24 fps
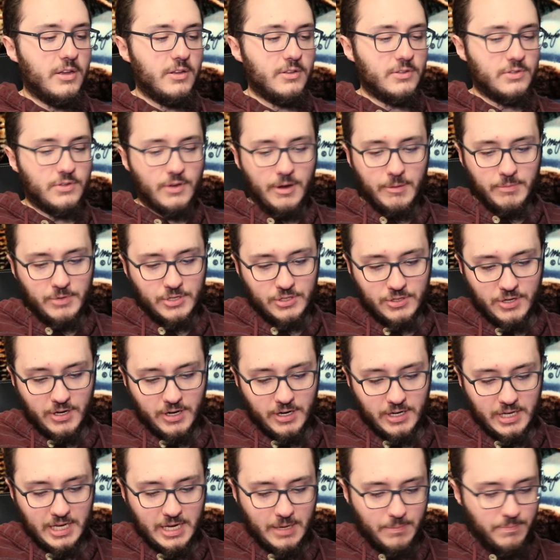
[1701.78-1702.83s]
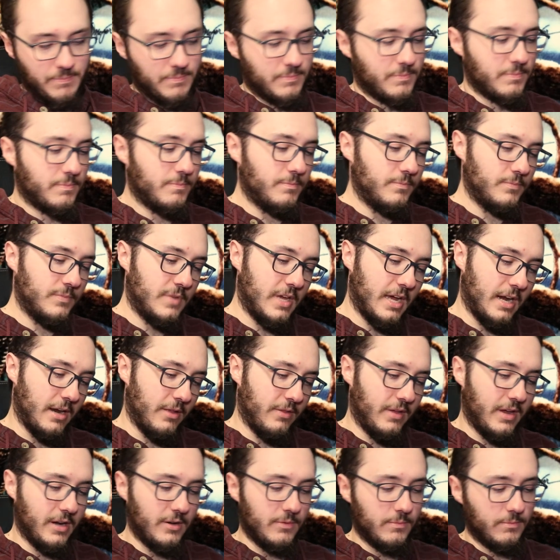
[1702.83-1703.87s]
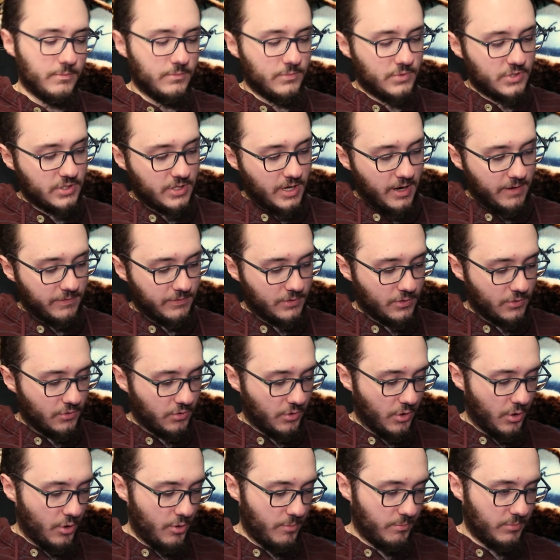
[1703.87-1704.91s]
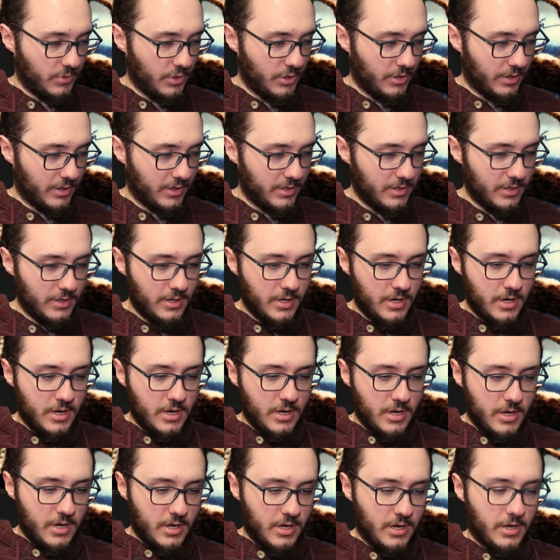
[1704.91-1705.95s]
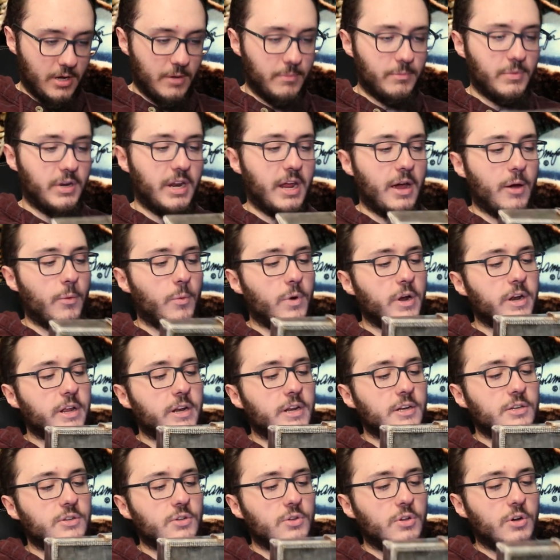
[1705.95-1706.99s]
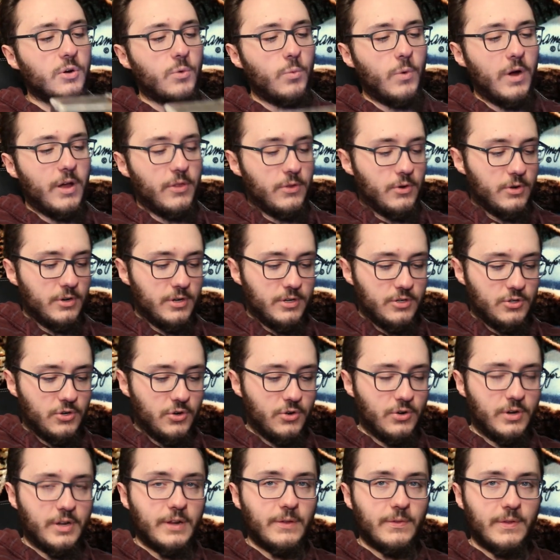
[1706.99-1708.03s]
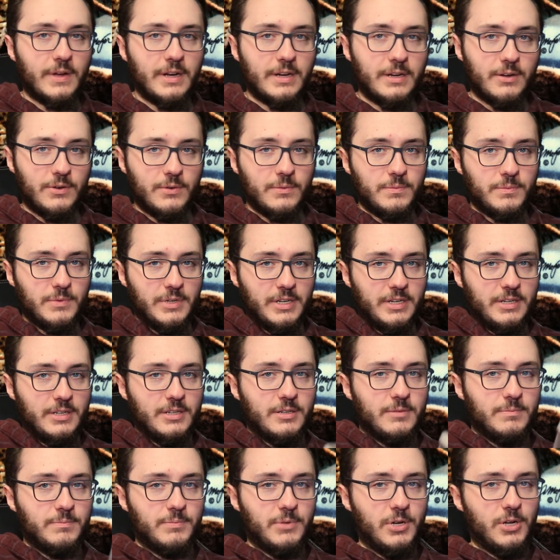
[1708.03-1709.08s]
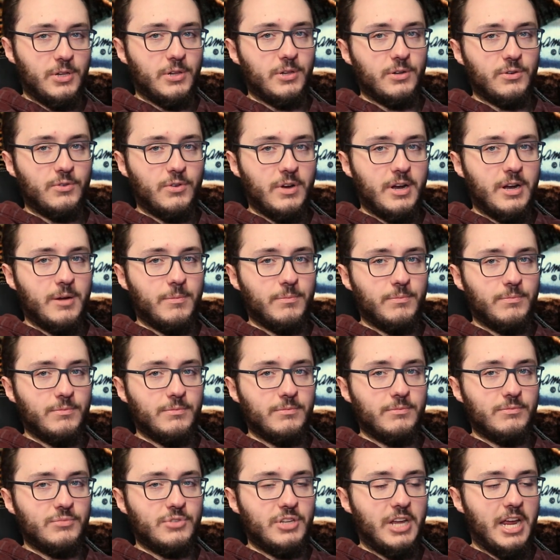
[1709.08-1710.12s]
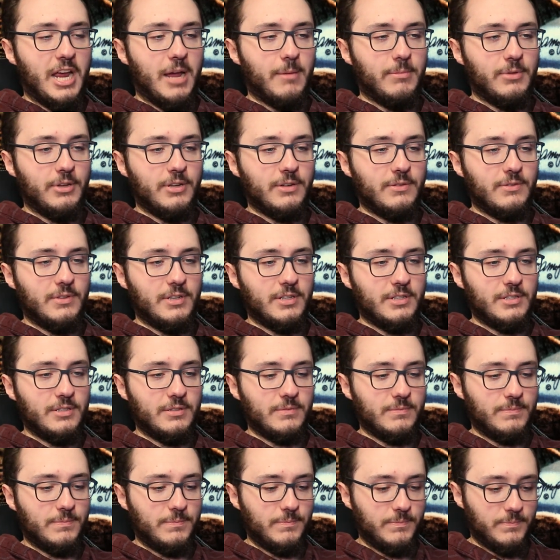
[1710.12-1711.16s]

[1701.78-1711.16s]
so I'm just going to keep kind of that scuffed chrome look. But yeah, I wanted it to look weathered and dirty, like a hologram tablet that you